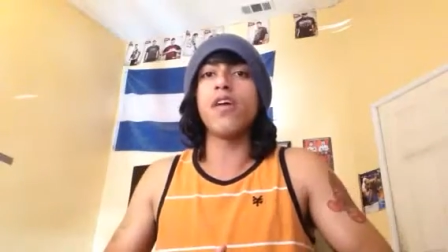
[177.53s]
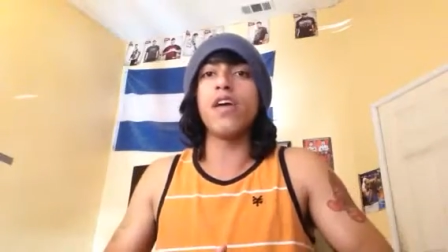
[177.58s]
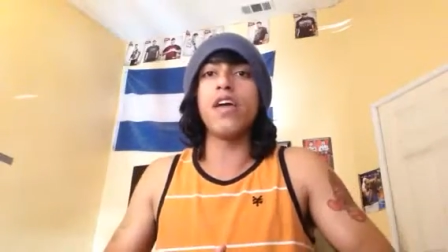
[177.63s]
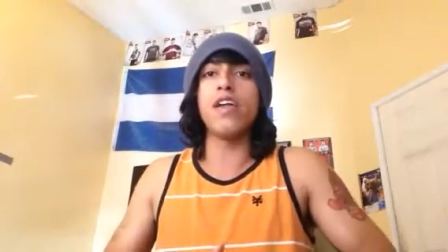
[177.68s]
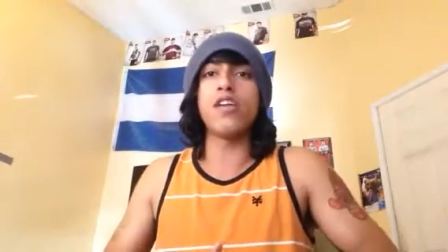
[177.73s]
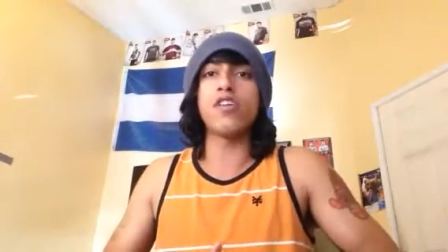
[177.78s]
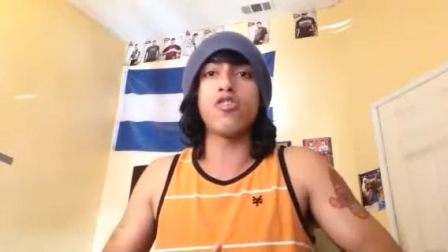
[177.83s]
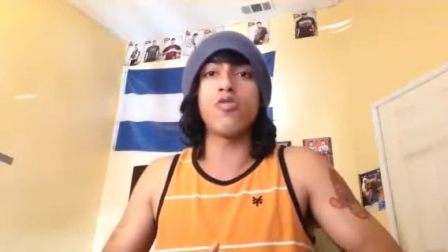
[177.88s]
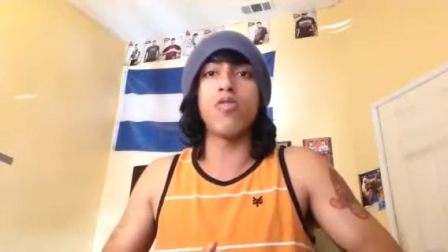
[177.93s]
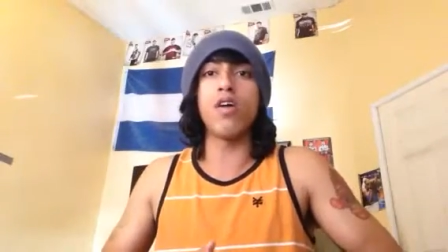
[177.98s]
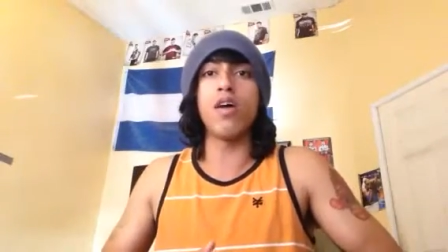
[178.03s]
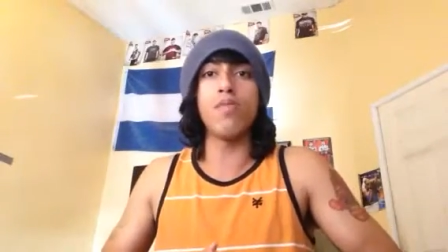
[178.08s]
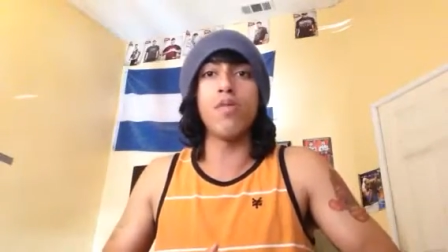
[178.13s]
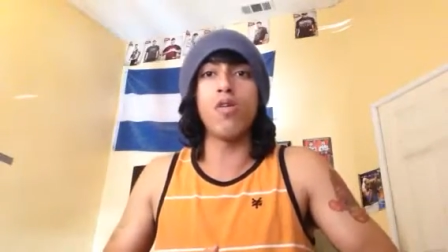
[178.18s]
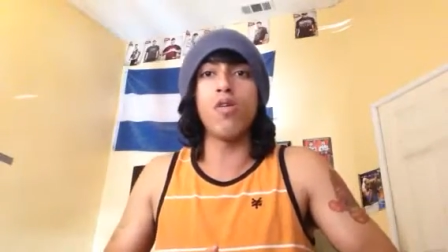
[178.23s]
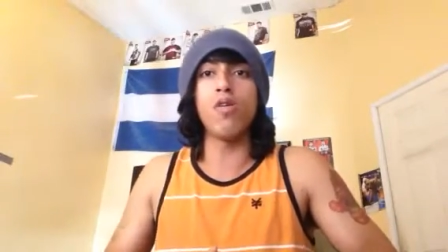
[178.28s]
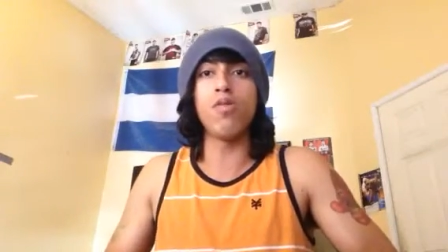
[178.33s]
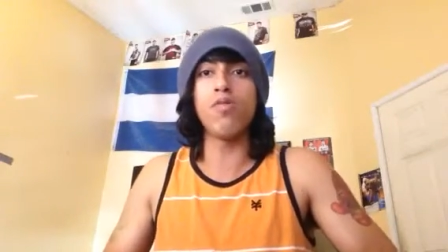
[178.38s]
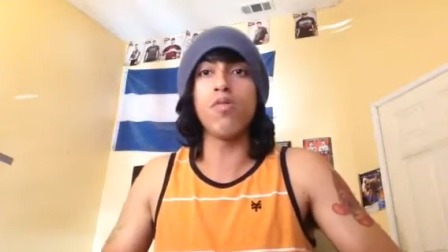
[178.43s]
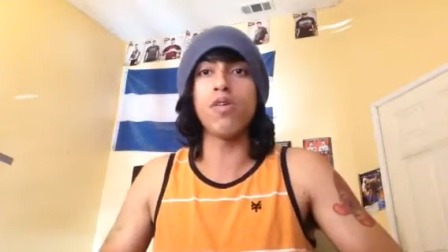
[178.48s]
in
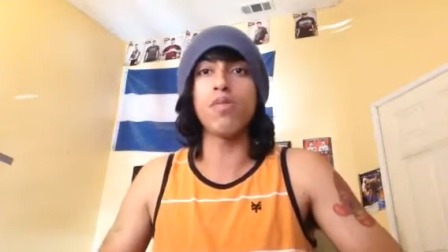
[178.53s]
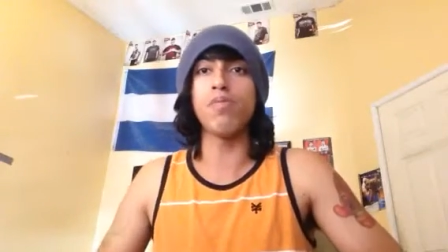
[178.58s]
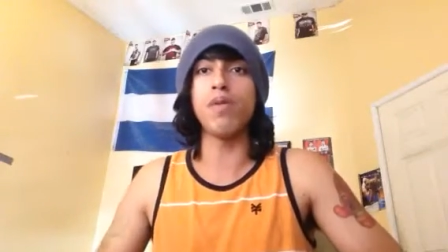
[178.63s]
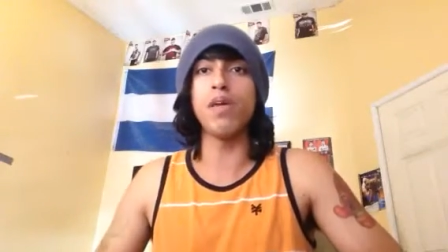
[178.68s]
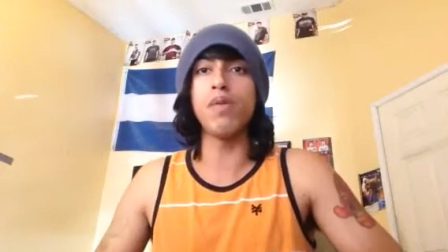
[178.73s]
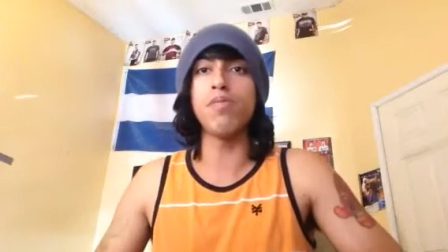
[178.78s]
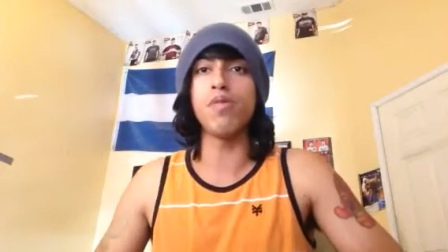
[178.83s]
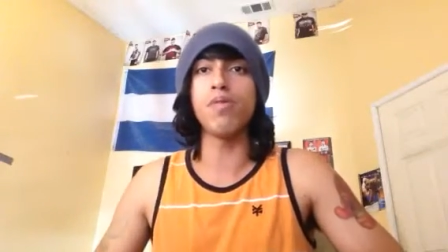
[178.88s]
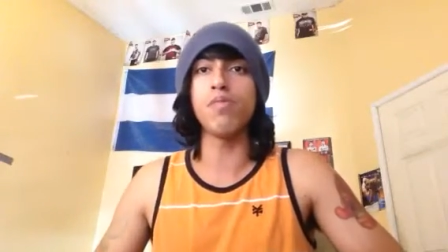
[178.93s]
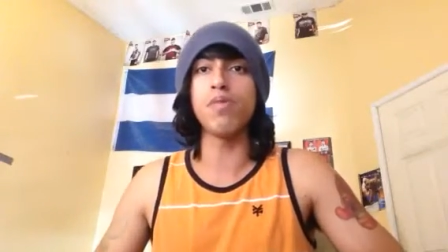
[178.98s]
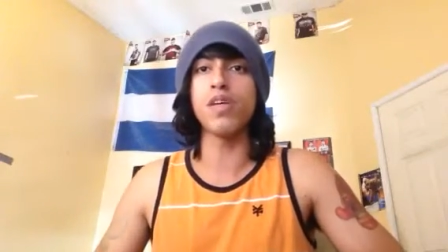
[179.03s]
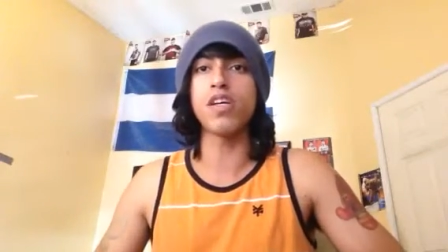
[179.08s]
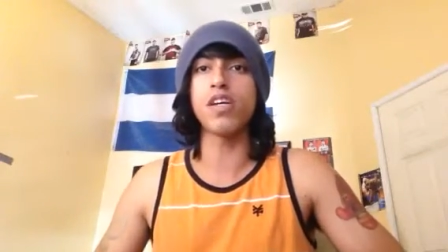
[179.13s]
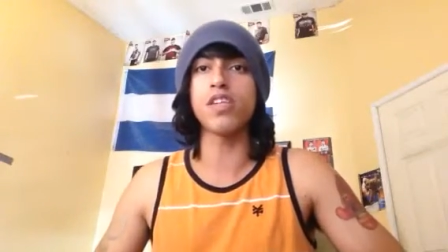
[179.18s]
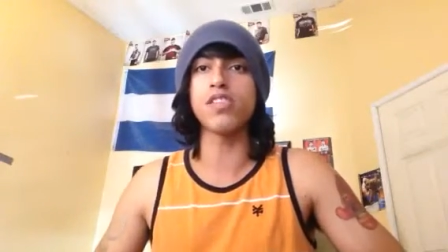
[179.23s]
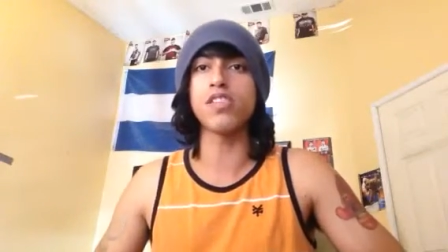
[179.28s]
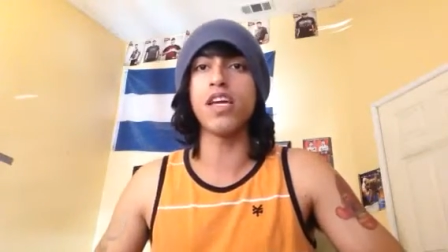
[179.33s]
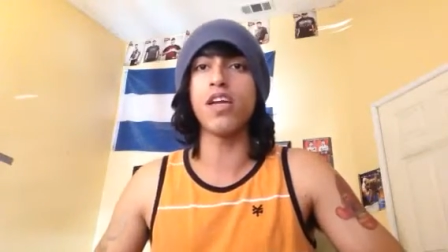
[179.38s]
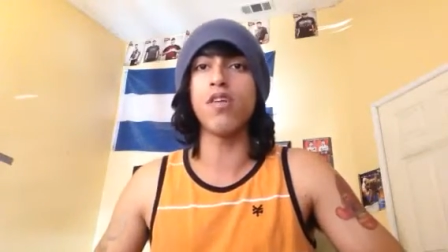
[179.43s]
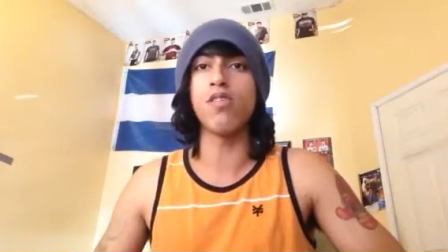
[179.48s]
trouble with people
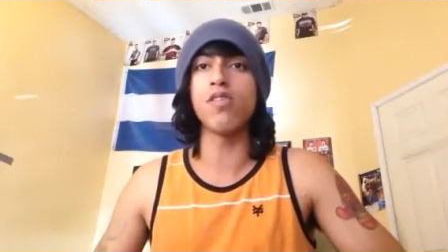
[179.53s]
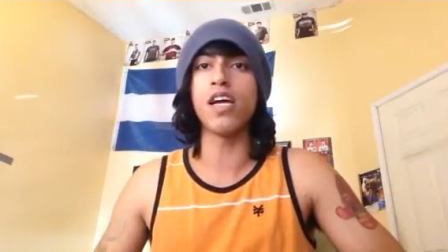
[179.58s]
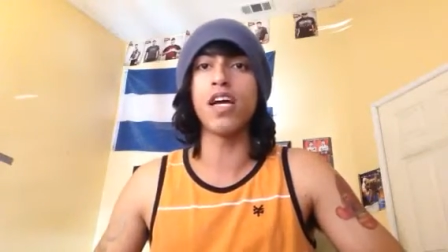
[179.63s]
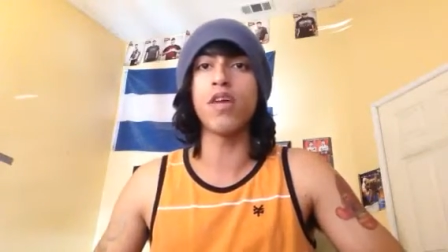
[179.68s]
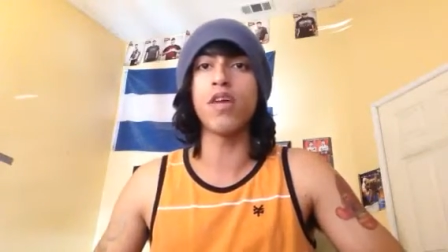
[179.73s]
because they don't